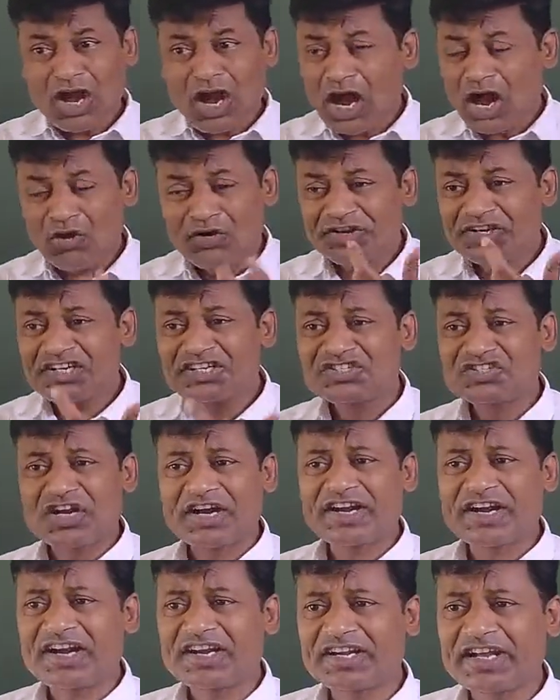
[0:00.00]
how it is
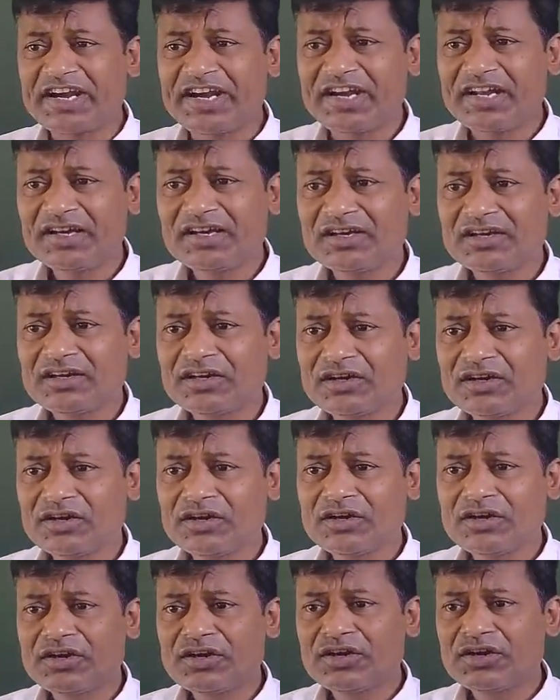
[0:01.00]
generated?
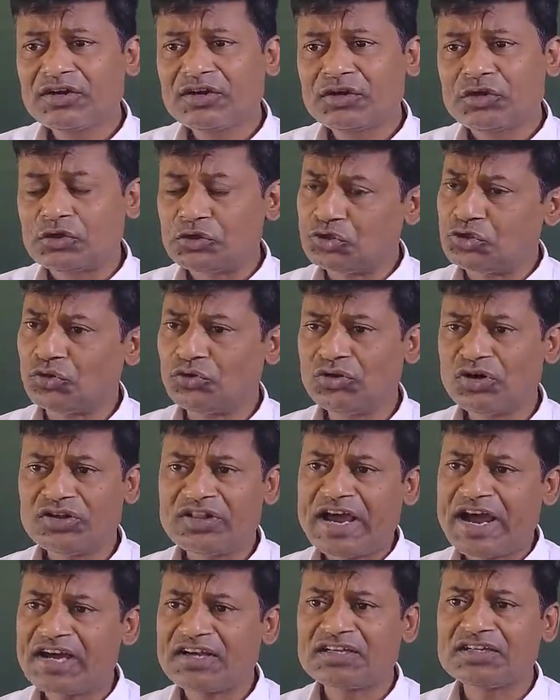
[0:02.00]
You know
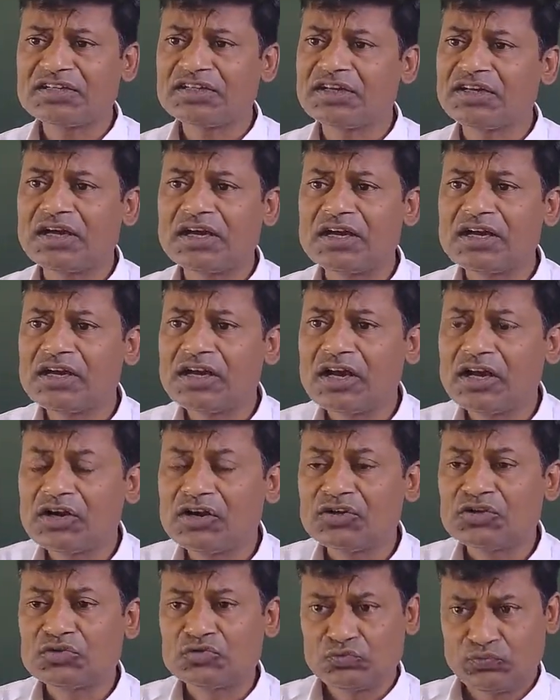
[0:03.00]
that
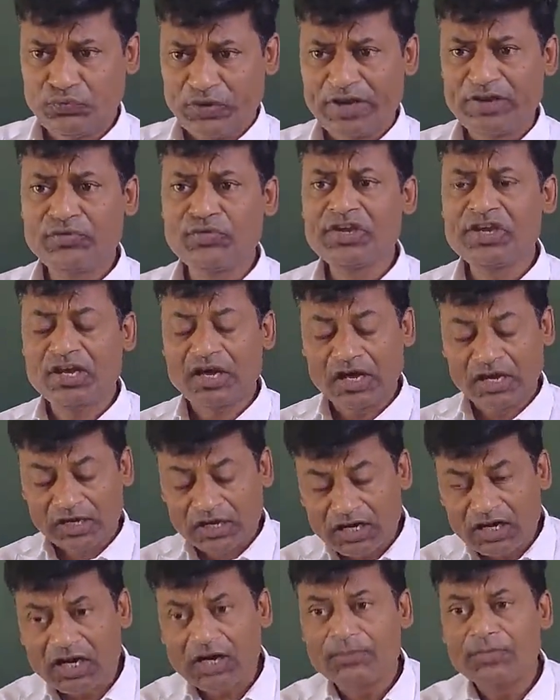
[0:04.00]
when we
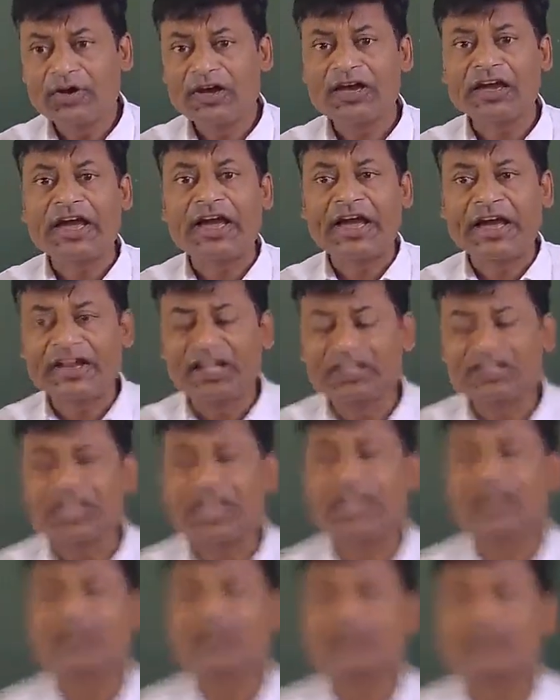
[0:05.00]
rub
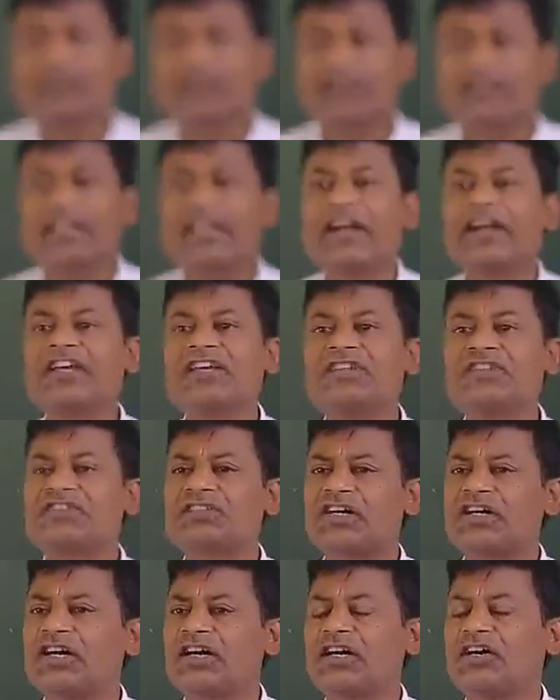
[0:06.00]
anything, that
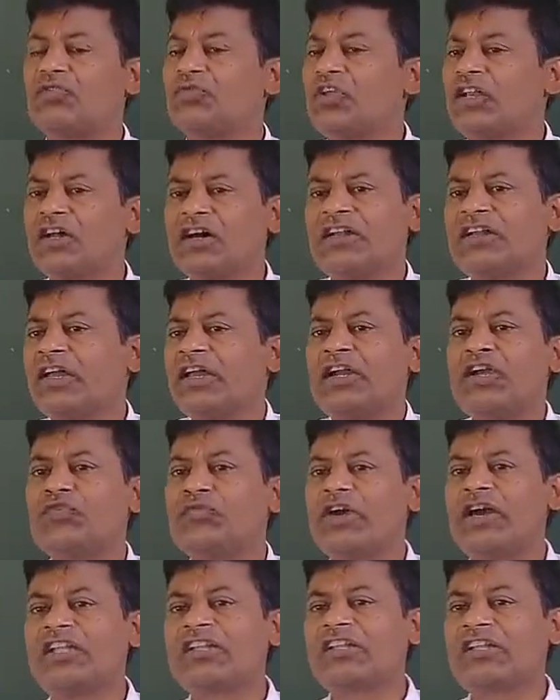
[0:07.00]
is we learn
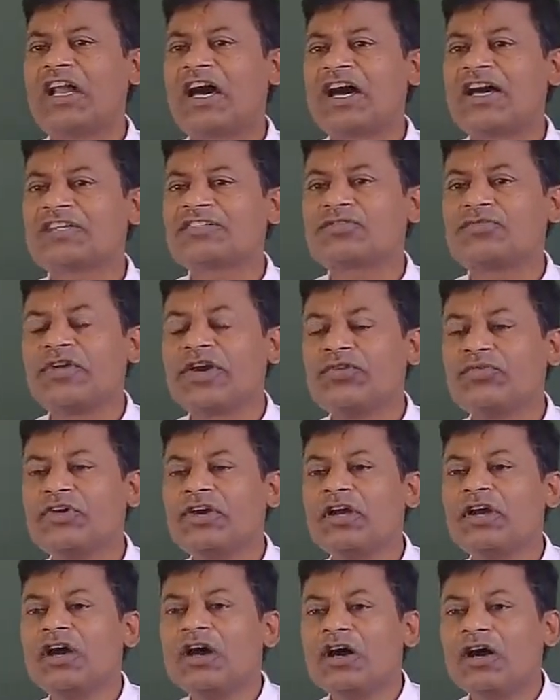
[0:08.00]
in 12th class, when
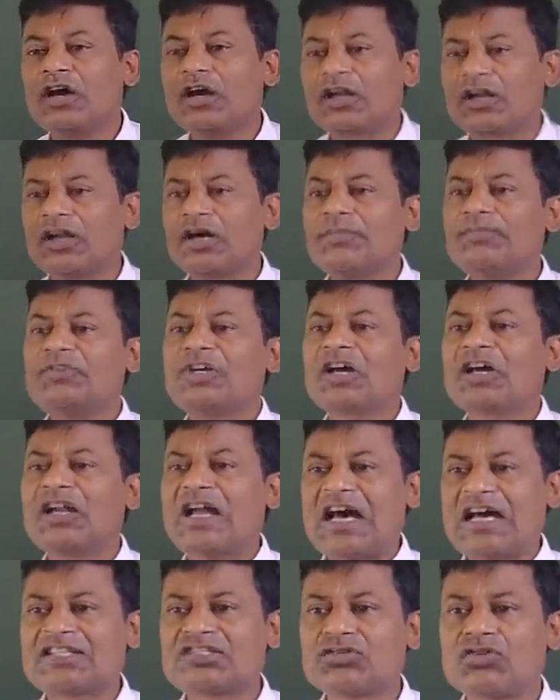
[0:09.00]
we rub the
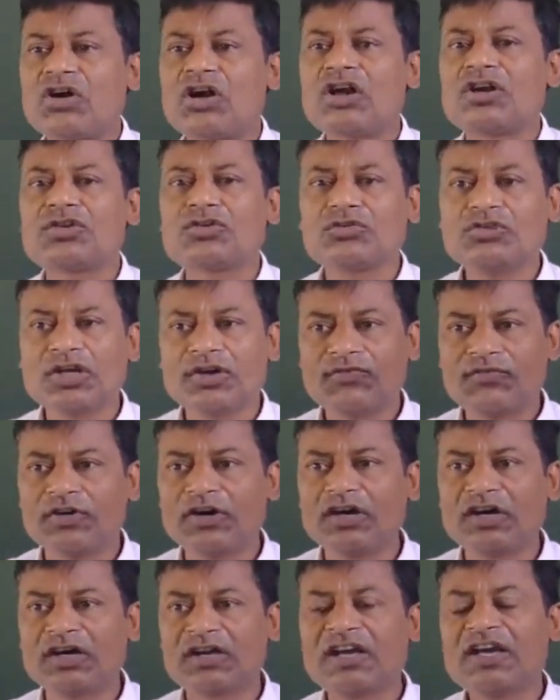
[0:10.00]
glass rod to the
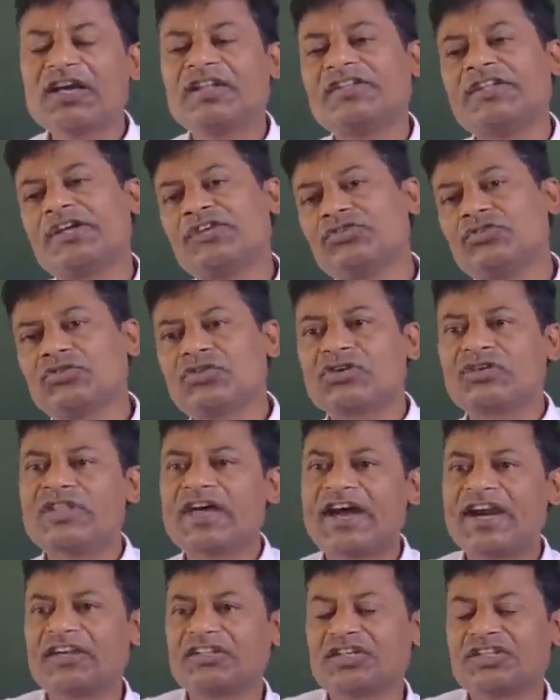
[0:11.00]
core, then you know
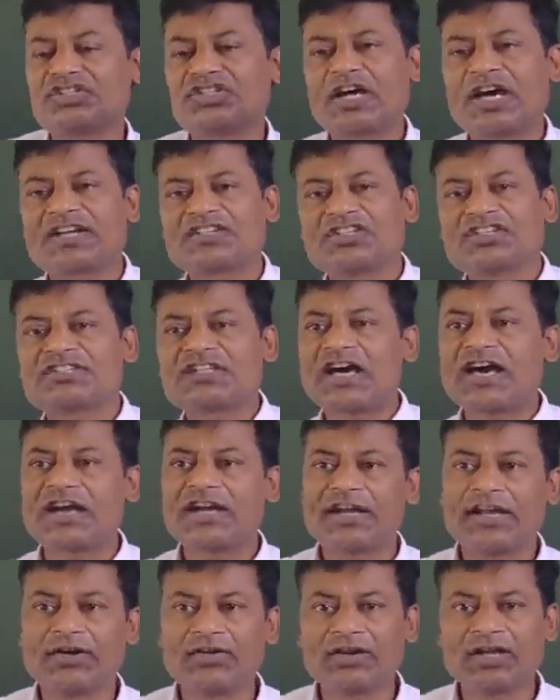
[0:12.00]
that the charges
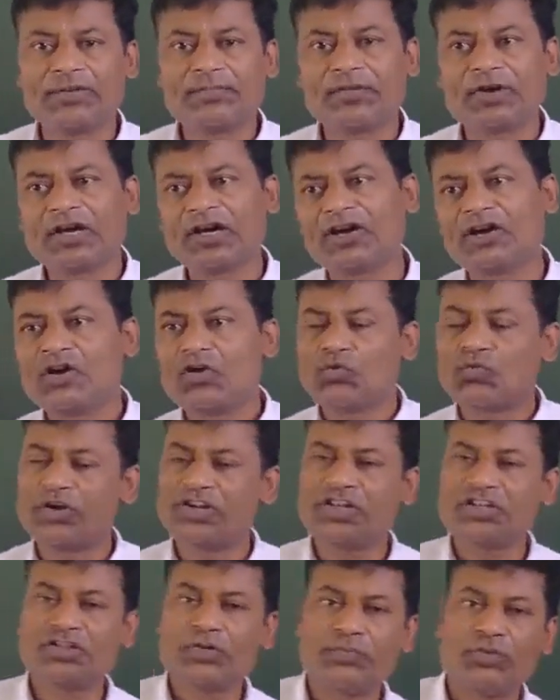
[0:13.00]
are developed.
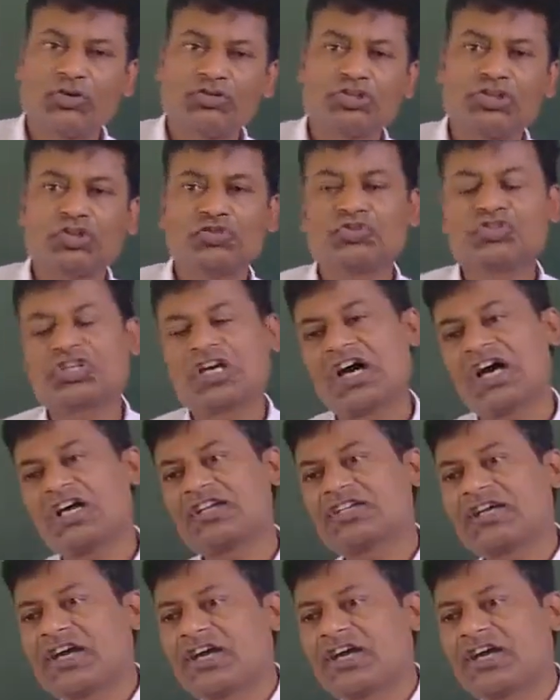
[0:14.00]
One is the positive charge